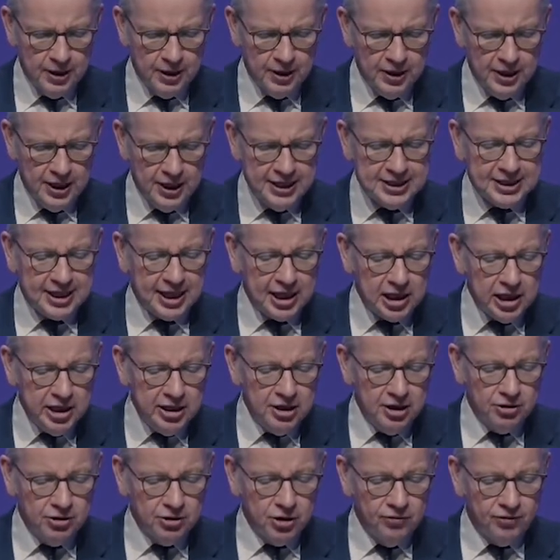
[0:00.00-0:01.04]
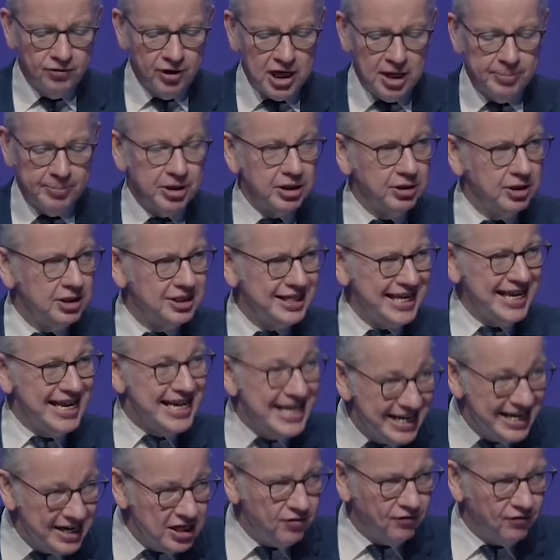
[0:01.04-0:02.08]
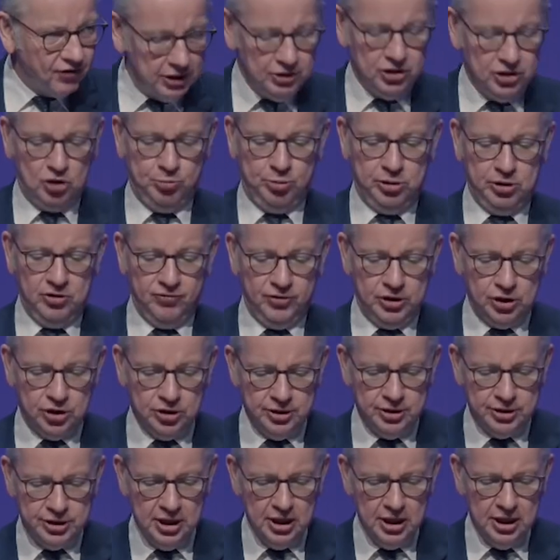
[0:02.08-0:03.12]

It's clear that overcoming these indefensible divisions